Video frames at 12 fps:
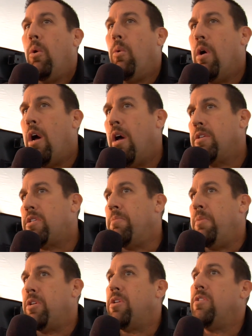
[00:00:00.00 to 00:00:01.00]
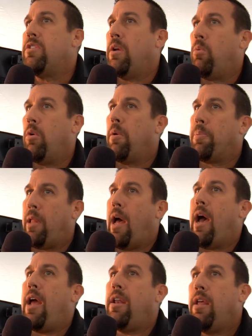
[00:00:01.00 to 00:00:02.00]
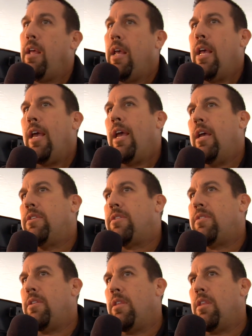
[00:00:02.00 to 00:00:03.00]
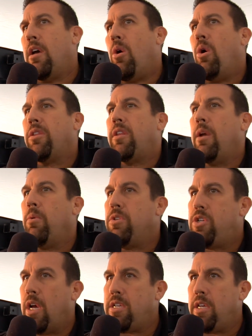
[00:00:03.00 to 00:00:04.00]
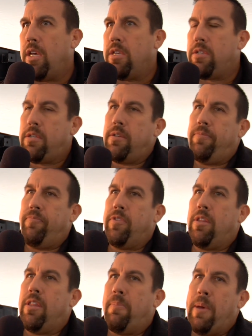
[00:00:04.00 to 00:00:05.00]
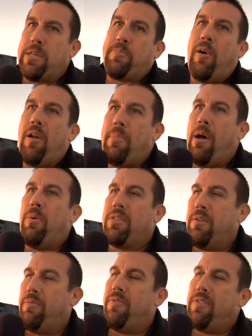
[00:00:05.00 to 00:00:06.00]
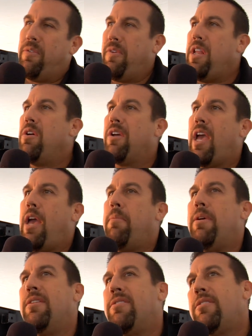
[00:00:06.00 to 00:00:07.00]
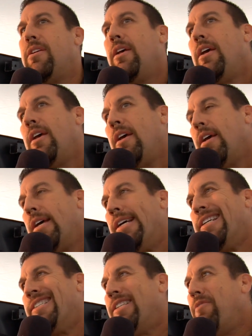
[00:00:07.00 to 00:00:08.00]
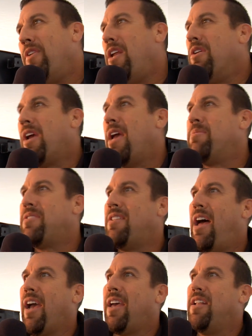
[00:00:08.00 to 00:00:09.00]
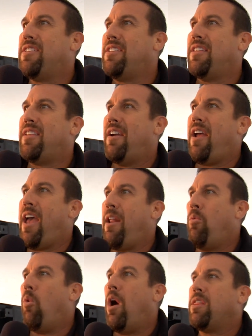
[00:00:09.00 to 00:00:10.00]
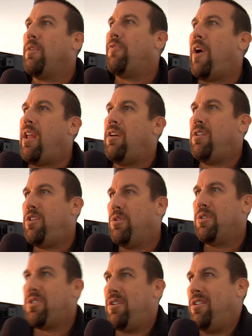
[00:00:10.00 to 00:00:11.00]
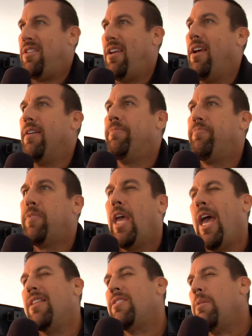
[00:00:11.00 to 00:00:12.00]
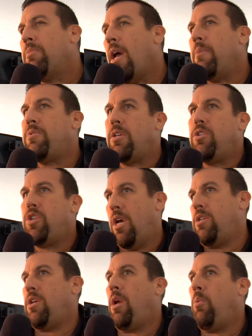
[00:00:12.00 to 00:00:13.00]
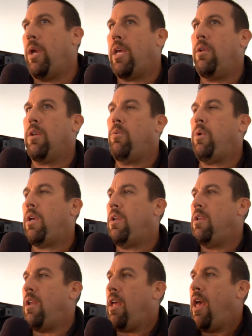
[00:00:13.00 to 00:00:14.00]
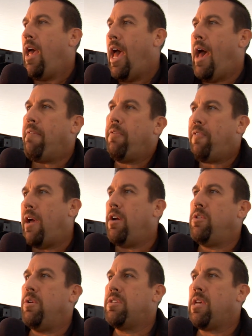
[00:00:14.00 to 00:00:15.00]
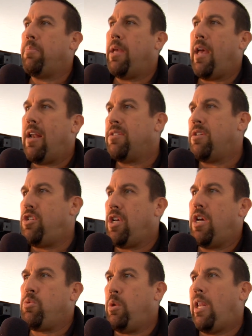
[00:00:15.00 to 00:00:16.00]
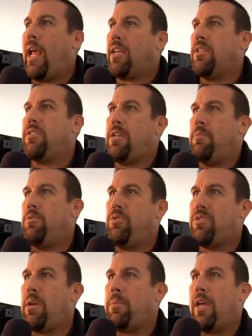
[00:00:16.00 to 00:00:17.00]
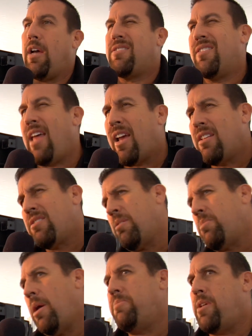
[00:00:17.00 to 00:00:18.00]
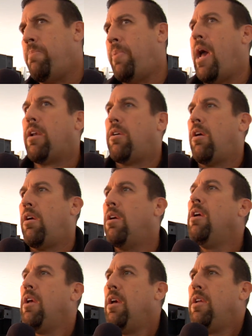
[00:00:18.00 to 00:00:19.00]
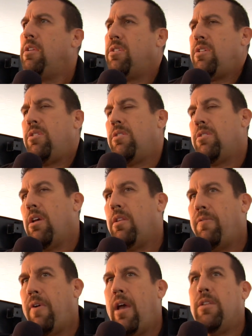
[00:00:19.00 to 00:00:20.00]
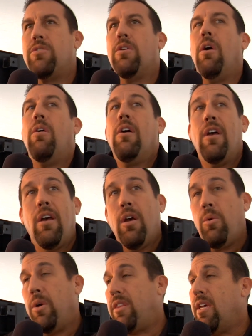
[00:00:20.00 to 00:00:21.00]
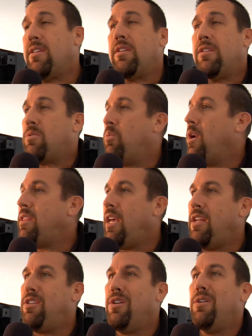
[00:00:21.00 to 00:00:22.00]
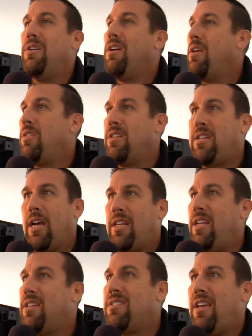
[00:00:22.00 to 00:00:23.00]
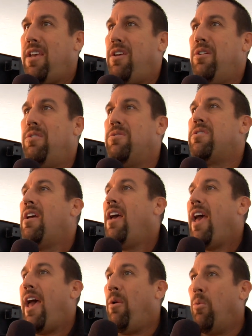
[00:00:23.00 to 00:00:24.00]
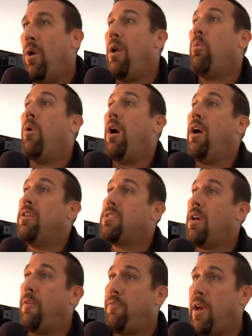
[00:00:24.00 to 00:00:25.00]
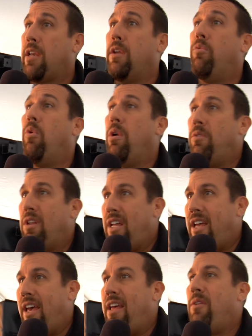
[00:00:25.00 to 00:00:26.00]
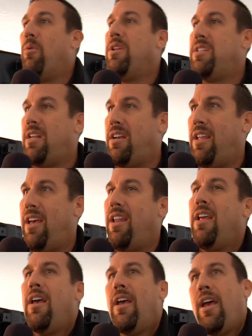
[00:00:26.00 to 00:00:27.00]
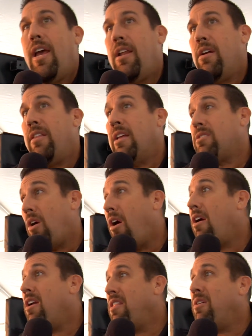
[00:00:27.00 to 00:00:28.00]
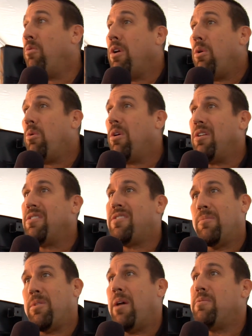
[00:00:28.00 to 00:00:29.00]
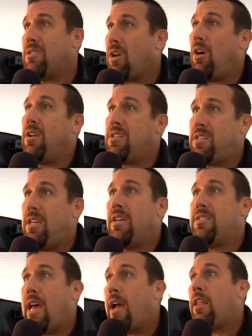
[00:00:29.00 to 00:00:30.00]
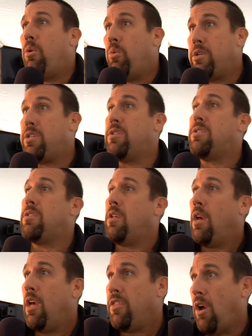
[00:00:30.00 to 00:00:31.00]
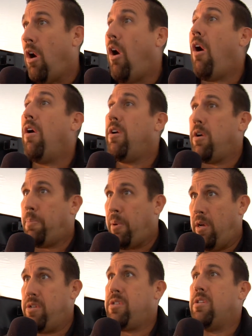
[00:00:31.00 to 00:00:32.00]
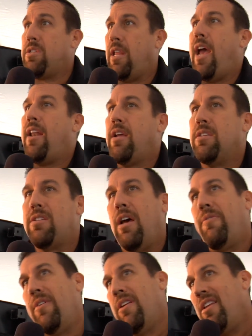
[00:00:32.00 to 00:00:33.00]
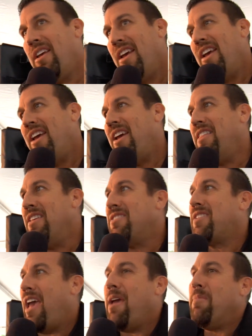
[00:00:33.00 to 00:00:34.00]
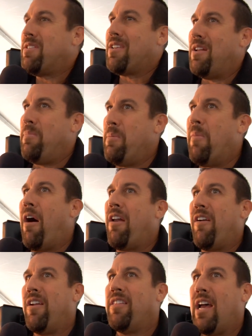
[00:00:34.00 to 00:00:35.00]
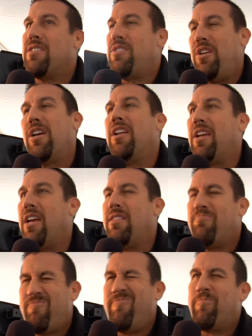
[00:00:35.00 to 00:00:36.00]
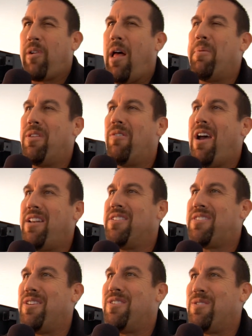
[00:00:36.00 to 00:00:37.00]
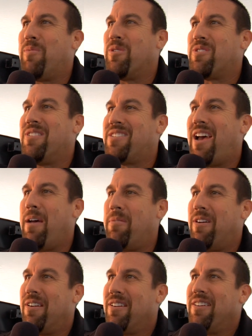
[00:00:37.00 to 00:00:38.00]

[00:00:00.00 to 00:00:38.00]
Uh, submissions that were applied. It's the whole thing with judging is the best part about with the the video game is the video game's not going to sit there and want the fighter to do a certain thing. And sometimes in judging, we can we can have a fighter doing something, and as a judge, we'd like to see him do something else, and that can sometimes impact our decisions on the fight. And so, with this, it's what they do, the techniques they use, and what was effective, what really hit, what didn't hit. And you know, that's hard in the real world. Sometimes it's hard to see exactly which is the harder punch that's landing and stuff. And in, in this game, it's going to be monitoring that, so you're going to get probably the right decisions most of the time here.